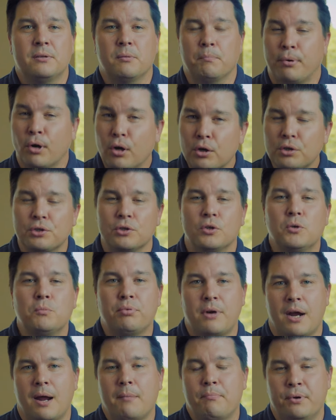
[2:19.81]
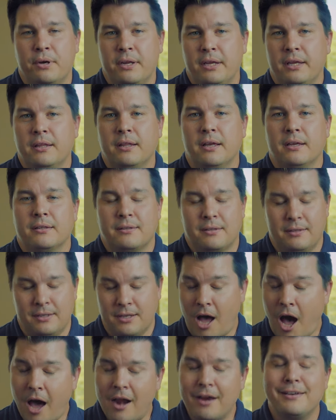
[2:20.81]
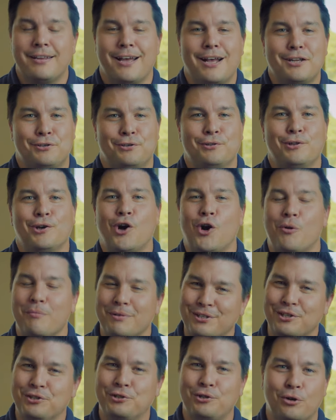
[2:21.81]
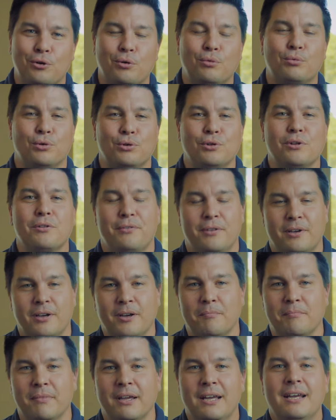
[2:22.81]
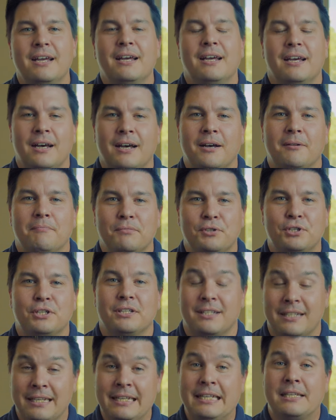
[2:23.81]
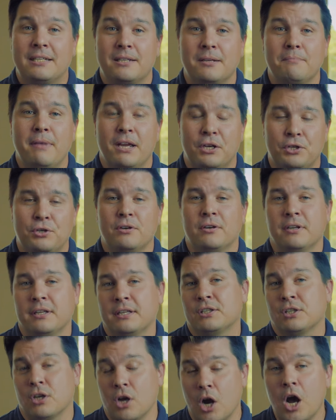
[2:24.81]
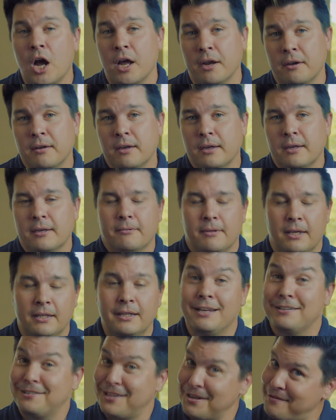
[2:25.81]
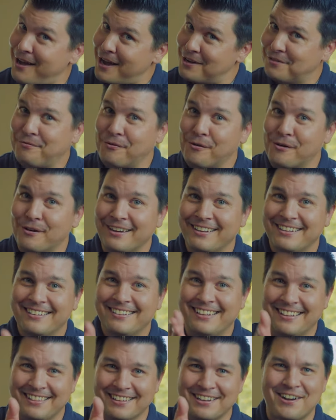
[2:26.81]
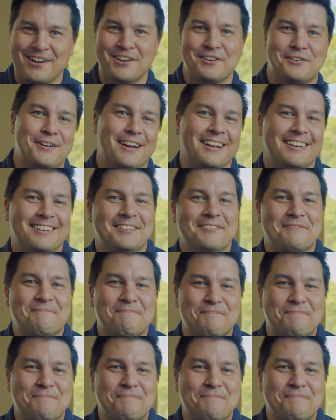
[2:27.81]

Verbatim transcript: It's personal property that's not attached to the home as a general rule of thumb, um, just needs to make sure it's gone, unless they've asked for it in the contract.